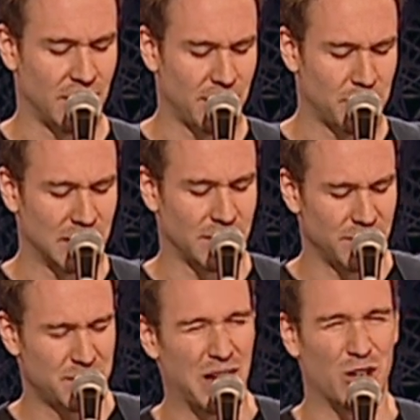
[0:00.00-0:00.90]
I thought to myself,
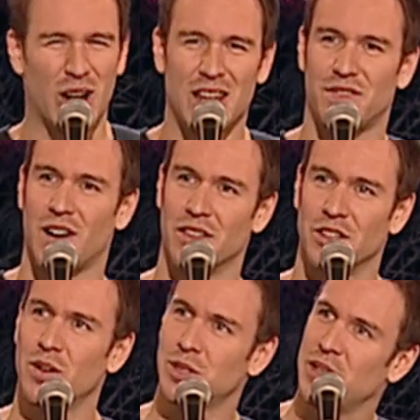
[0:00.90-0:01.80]
this is my grandfather.
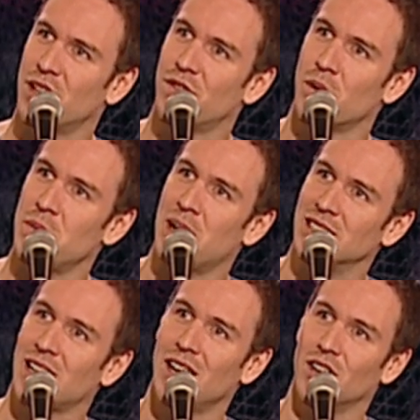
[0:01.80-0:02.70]
You know, he's been there for me my
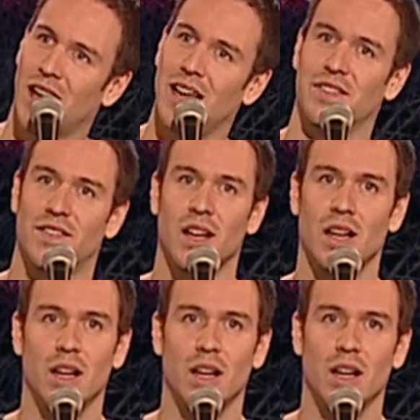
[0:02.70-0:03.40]
entire life.